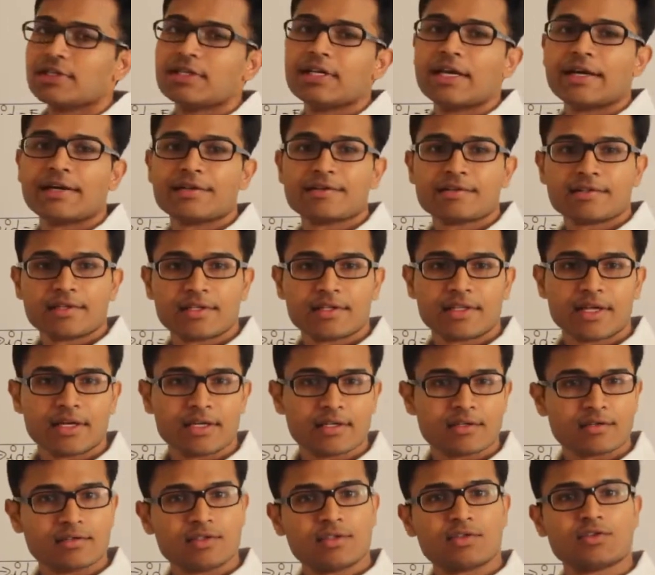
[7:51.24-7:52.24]
c. Let us say
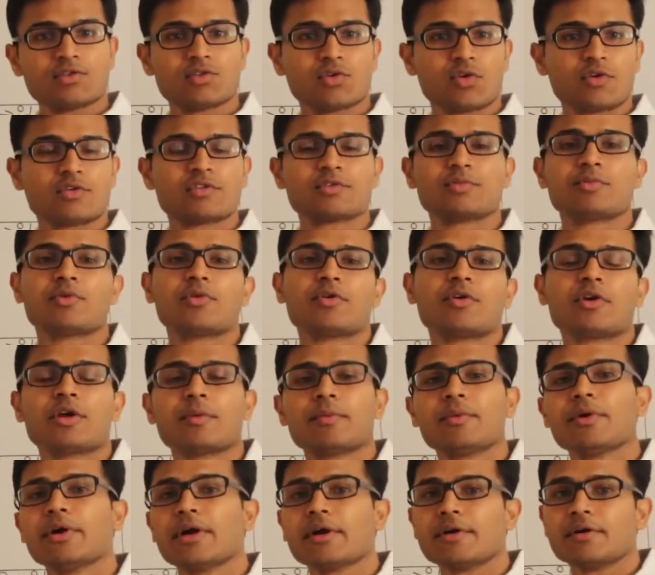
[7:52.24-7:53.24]
that is the source
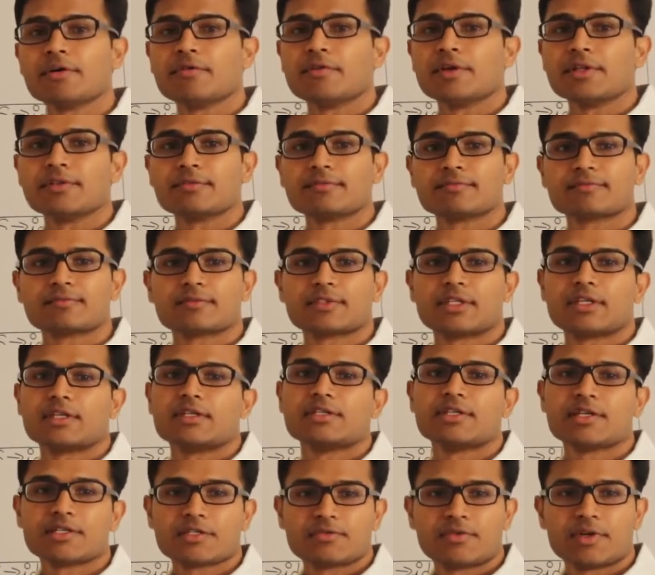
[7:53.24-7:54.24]
program we have given.
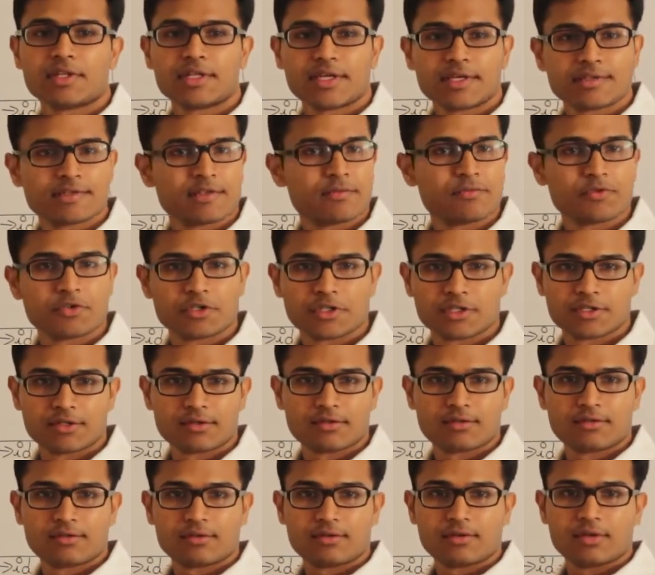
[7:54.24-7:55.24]
Just for the
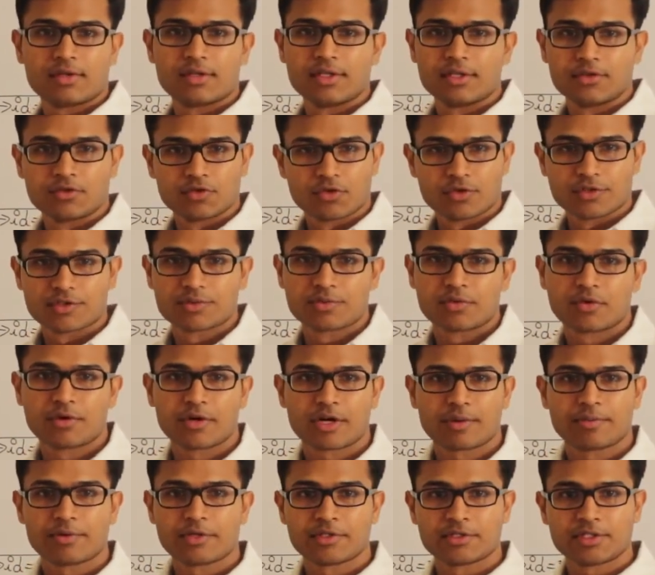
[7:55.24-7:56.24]
assumption, the source
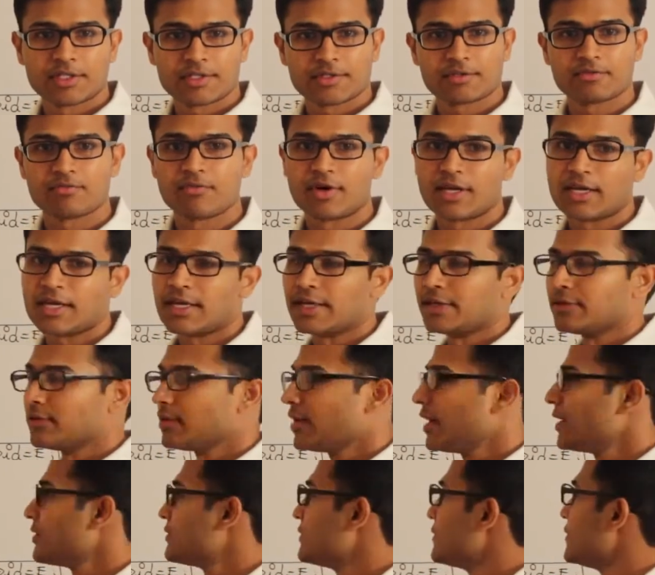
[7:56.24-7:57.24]
program is just one
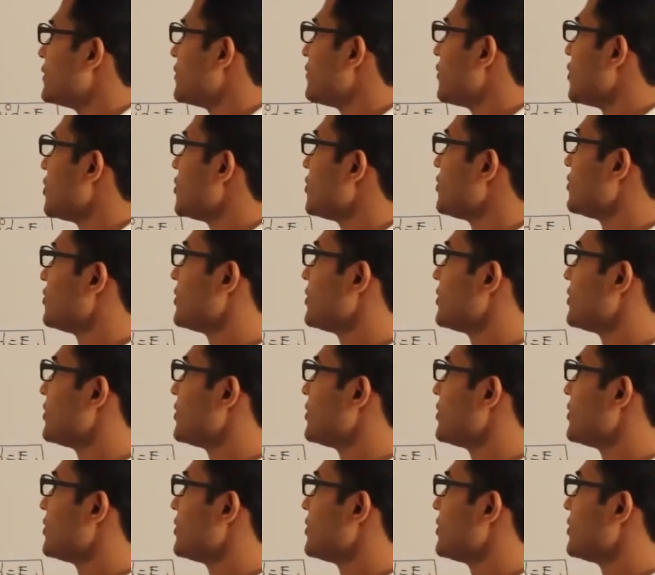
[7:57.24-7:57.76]
line, x equal